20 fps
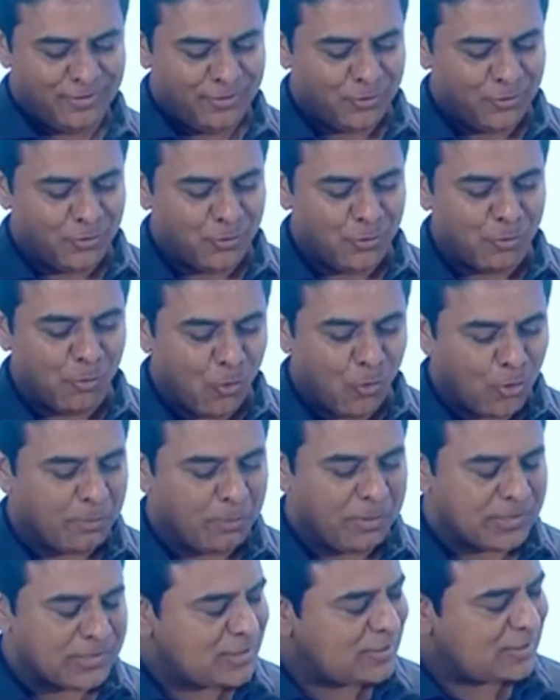Do more
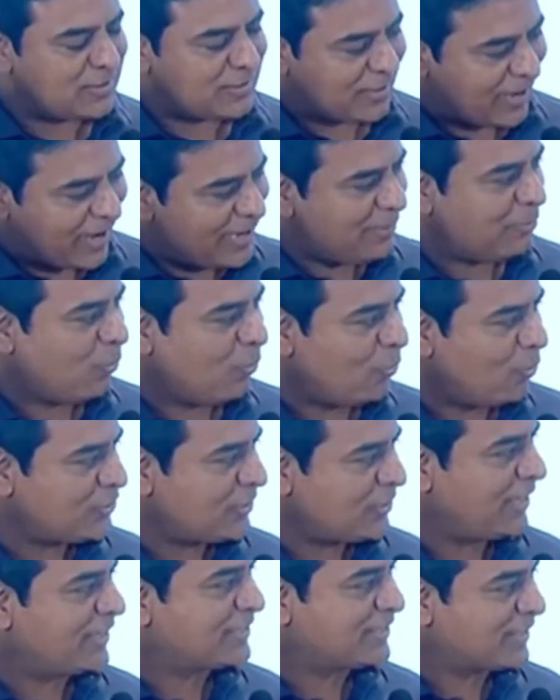business, write more
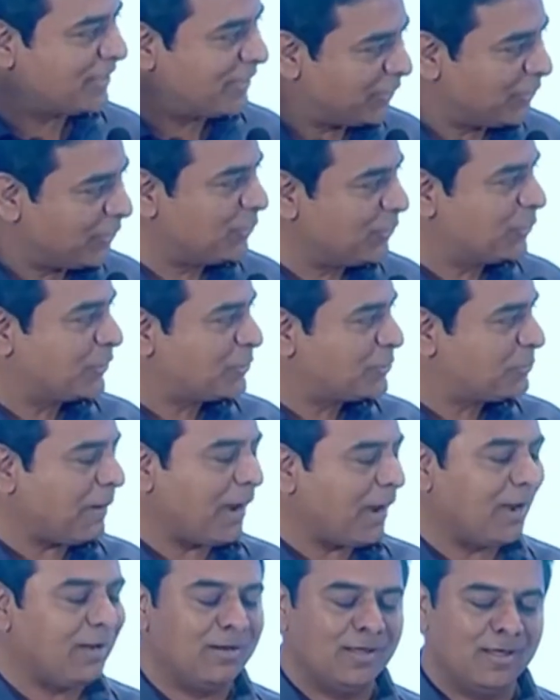checks, continue to
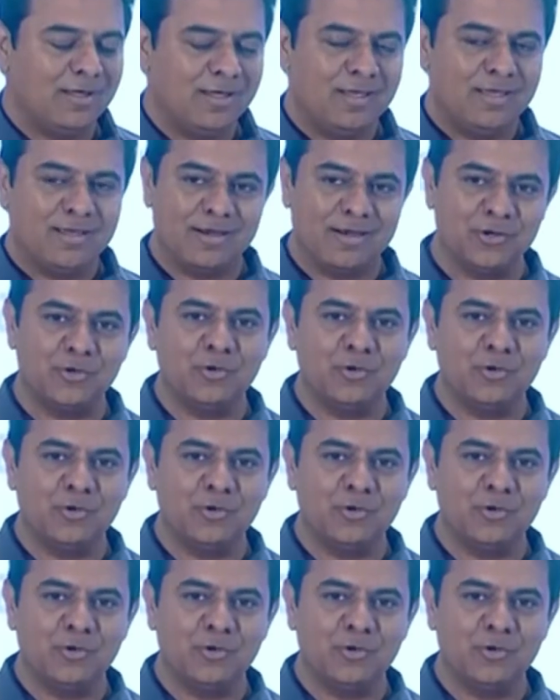expand, continue